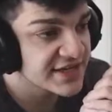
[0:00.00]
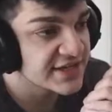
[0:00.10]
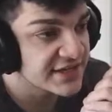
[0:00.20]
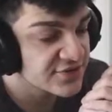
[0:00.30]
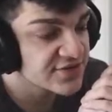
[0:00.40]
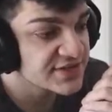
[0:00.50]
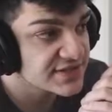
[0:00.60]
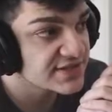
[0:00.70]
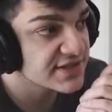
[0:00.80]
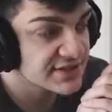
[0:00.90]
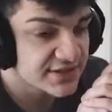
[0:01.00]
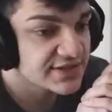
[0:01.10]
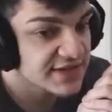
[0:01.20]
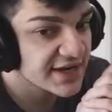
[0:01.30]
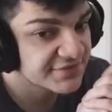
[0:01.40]
increase
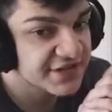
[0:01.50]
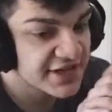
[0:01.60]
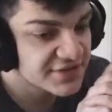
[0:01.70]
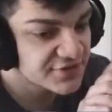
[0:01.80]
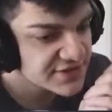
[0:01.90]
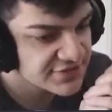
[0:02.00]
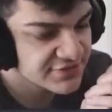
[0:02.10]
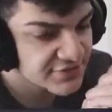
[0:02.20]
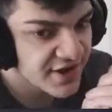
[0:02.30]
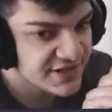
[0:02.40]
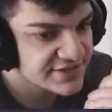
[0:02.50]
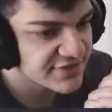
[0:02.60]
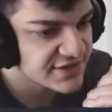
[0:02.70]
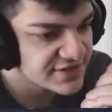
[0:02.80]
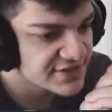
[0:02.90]
is kind of dangerous even for next
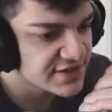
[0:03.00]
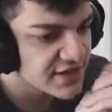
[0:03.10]
phase.